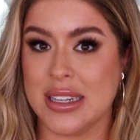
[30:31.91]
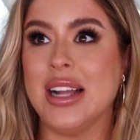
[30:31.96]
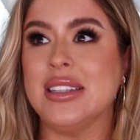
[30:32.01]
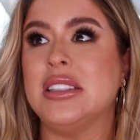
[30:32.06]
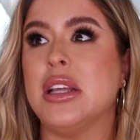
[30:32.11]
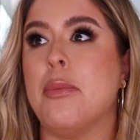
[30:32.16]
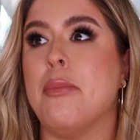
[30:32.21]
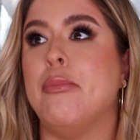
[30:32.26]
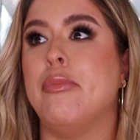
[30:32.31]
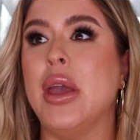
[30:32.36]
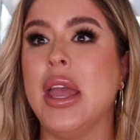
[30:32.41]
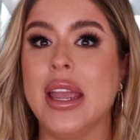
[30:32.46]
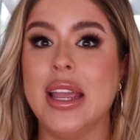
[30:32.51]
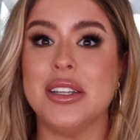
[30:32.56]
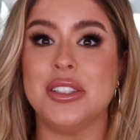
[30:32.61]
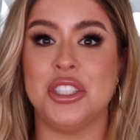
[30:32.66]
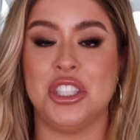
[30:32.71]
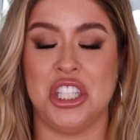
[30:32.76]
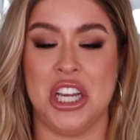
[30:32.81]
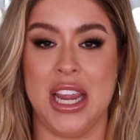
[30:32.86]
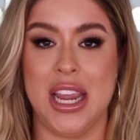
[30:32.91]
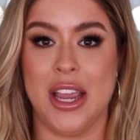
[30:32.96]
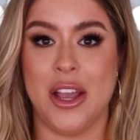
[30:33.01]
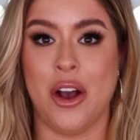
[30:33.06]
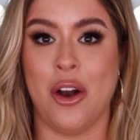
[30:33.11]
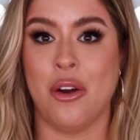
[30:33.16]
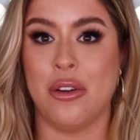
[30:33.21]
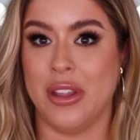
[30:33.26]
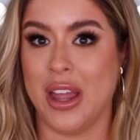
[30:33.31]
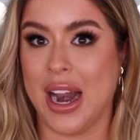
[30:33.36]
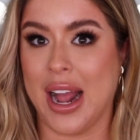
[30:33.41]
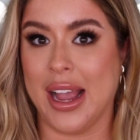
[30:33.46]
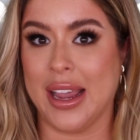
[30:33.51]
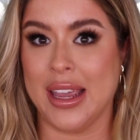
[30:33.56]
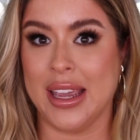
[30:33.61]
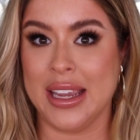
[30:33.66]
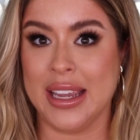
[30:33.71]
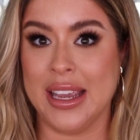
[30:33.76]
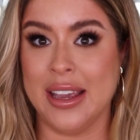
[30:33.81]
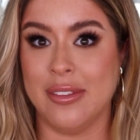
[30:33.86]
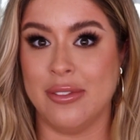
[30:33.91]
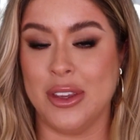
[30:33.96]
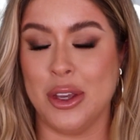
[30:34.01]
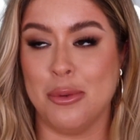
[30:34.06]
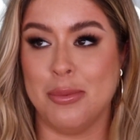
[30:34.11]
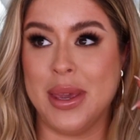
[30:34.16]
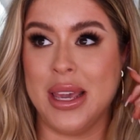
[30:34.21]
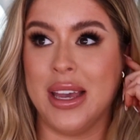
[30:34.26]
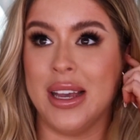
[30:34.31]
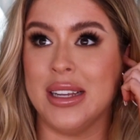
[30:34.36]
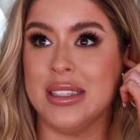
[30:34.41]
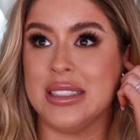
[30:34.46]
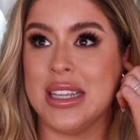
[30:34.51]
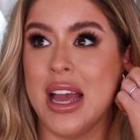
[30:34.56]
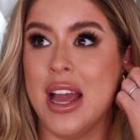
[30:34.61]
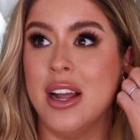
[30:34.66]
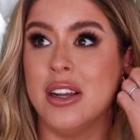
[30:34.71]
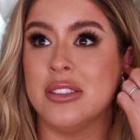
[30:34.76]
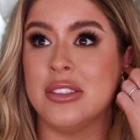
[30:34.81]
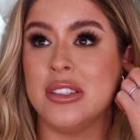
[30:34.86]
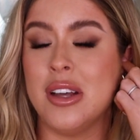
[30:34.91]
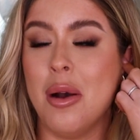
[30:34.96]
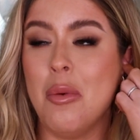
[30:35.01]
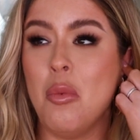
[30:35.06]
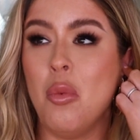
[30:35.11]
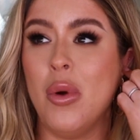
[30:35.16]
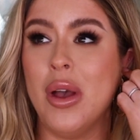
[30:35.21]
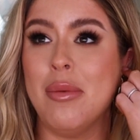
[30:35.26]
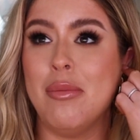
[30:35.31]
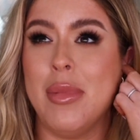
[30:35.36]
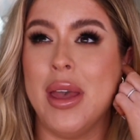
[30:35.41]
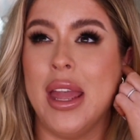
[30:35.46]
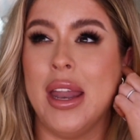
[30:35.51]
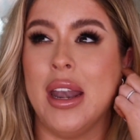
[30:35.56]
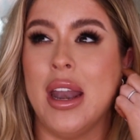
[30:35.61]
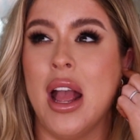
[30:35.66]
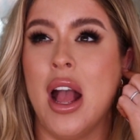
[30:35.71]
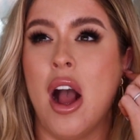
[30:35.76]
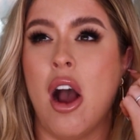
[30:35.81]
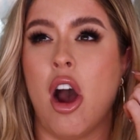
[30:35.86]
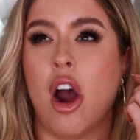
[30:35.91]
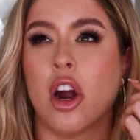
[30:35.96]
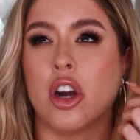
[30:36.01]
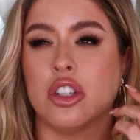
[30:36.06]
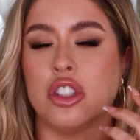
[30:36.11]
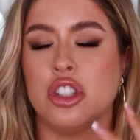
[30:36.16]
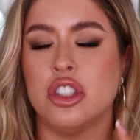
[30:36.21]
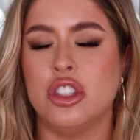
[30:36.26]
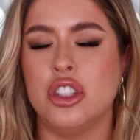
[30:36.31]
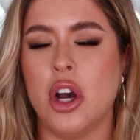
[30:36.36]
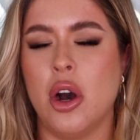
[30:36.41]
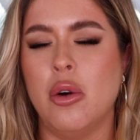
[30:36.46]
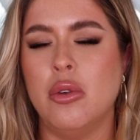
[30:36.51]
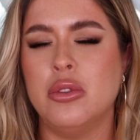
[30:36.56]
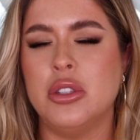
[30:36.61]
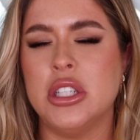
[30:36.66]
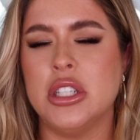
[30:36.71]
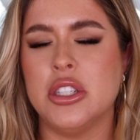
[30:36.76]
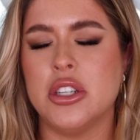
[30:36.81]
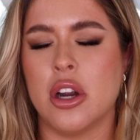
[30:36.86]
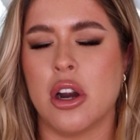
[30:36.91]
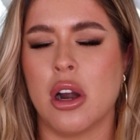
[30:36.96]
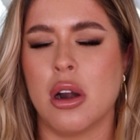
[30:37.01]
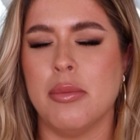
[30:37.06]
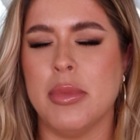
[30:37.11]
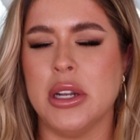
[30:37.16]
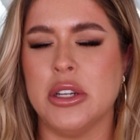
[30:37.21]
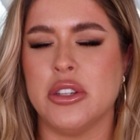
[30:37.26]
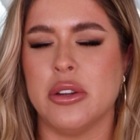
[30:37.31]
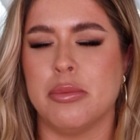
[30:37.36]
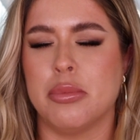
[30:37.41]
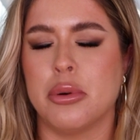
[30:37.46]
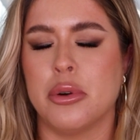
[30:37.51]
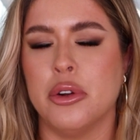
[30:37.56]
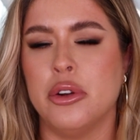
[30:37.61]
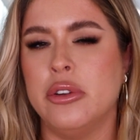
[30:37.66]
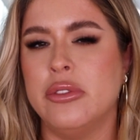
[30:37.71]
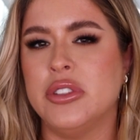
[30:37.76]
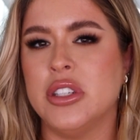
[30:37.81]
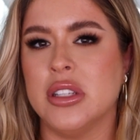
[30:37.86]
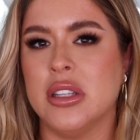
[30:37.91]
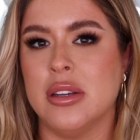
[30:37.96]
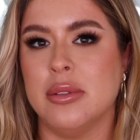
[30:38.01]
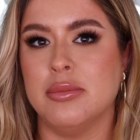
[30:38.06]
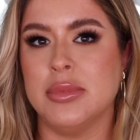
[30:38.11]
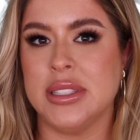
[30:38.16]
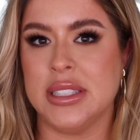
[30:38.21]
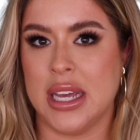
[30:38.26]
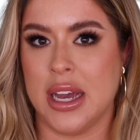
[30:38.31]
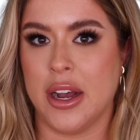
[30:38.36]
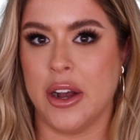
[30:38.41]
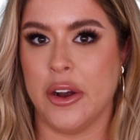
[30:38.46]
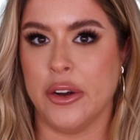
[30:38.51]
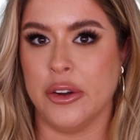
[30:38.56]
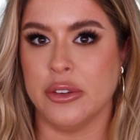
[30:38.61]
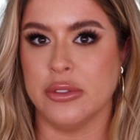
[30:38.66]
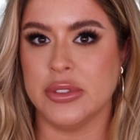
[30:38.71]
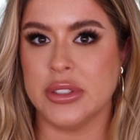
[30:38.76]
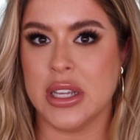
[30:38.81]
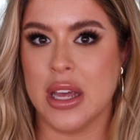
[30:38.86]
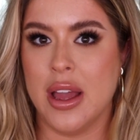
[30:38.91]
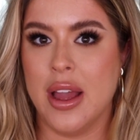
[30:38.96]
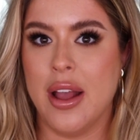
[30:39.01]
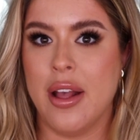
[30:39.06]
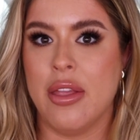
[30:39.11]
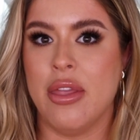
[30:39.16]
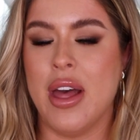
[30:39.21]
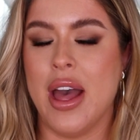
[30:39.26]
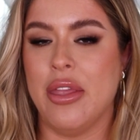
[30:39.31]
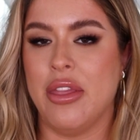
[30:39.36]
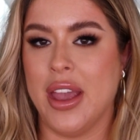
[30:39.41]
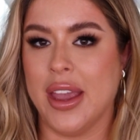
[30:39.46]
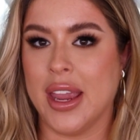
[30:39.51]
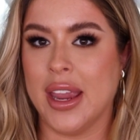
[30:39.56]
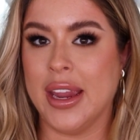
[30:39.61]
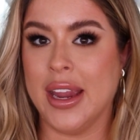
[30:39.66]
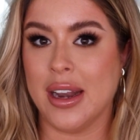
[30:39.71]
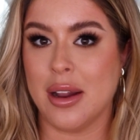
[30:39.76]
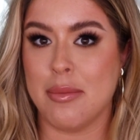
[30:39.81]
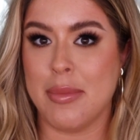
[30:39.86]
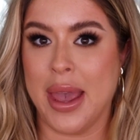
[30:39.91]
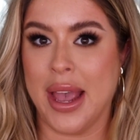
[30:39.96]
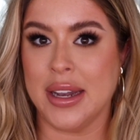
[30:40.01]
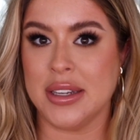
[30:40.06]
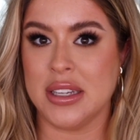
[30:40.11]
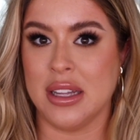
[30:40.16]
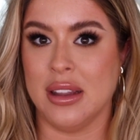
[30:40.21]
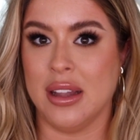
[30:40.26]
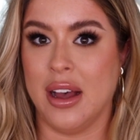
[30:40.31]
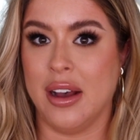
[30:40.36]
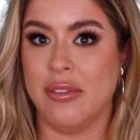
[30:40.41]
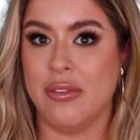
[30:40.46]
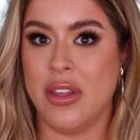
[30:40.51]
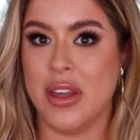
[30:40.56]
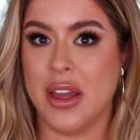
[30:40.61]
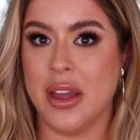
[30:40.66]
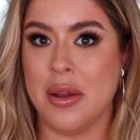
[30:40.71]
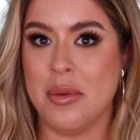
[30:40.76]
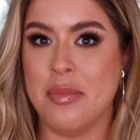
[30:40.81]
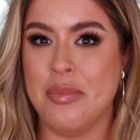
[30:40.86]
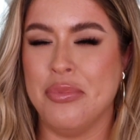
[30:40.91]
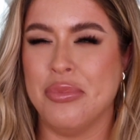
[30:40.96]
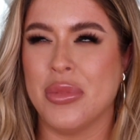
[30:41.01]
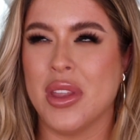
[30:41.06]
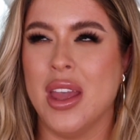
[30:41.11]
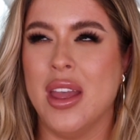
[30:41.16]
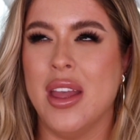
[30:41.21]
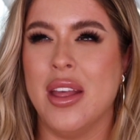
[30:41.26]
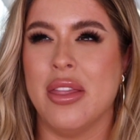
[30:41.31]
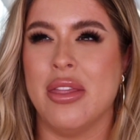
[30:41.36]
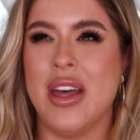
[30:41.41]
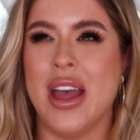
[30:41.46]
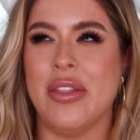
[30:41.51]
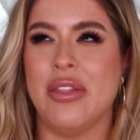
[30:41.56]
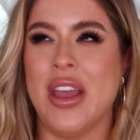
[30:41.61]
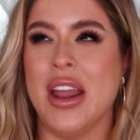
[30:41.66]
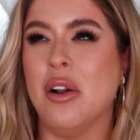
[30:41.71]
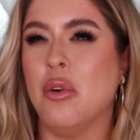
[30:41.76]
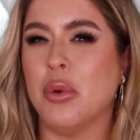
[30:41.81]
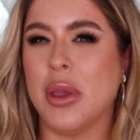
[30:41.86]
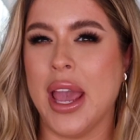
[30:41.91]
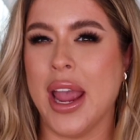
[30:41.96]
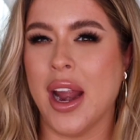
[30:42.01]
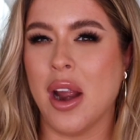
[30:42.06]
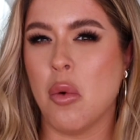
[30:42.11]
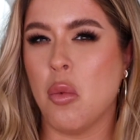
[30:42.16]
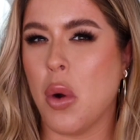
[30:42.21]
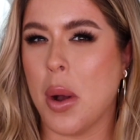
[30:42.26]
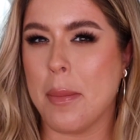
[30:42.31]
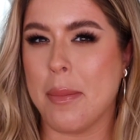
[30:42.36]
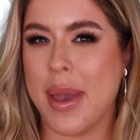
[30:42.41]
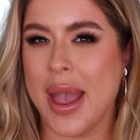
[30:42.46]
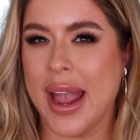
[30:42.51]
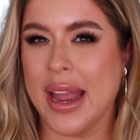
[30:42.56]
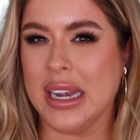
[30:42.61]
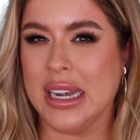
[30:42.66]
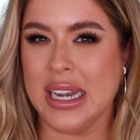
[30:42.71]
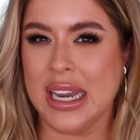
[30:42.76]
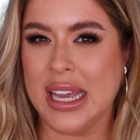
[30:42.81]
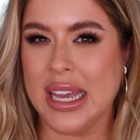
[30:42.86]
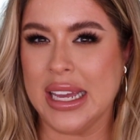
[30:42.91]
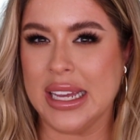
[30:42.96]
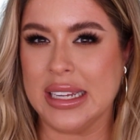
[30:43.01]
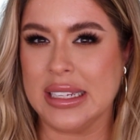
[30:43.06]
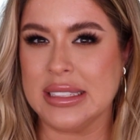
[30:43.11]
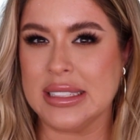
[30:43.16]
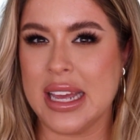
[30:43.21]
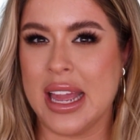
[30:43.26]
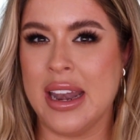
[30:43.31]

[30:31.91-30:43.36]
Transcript: That's the biggest cheat code that I can give you, because some women are so determined to prove to themselves that they can get a man to love them, that they don't care what man it is.